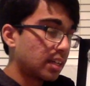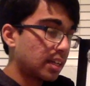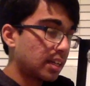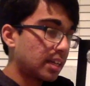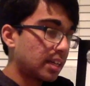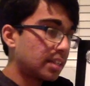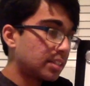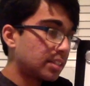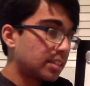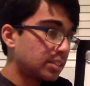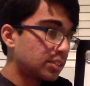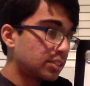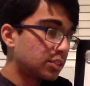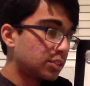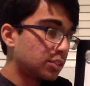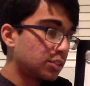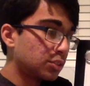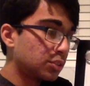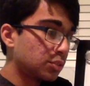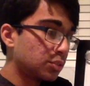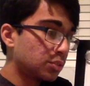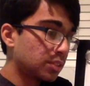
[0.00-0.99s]

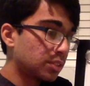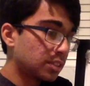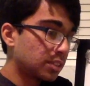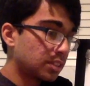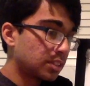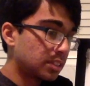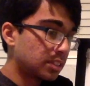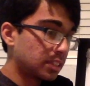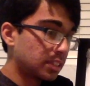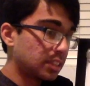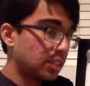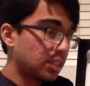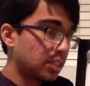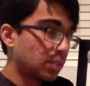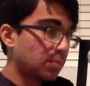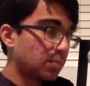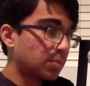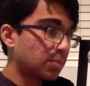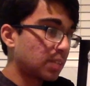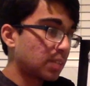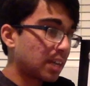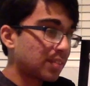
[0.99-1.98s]
into your genome
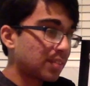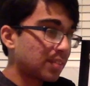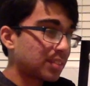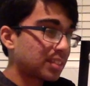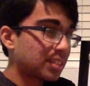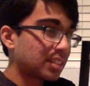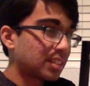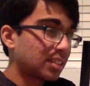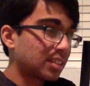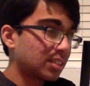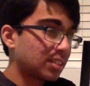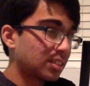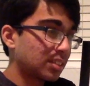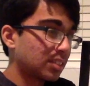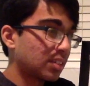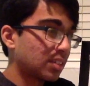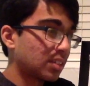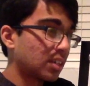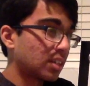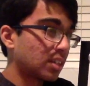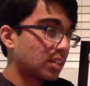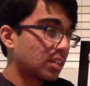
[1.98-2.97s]
for every single
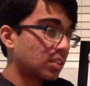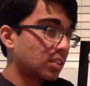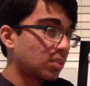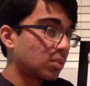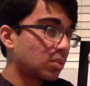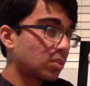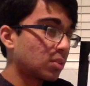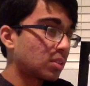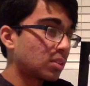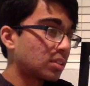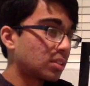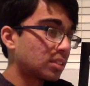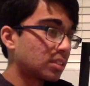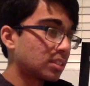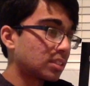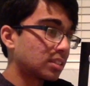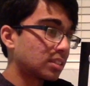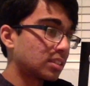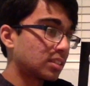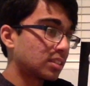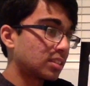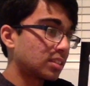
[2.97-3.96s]
neuron, or
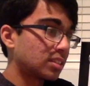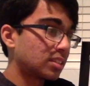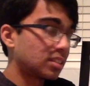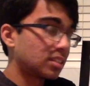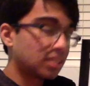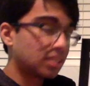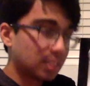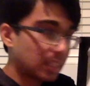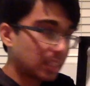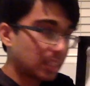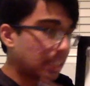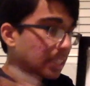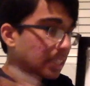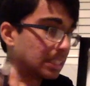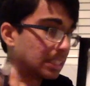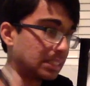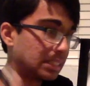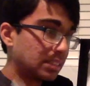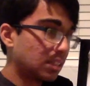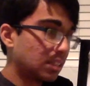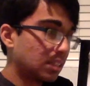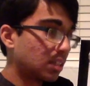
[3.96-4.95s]
just in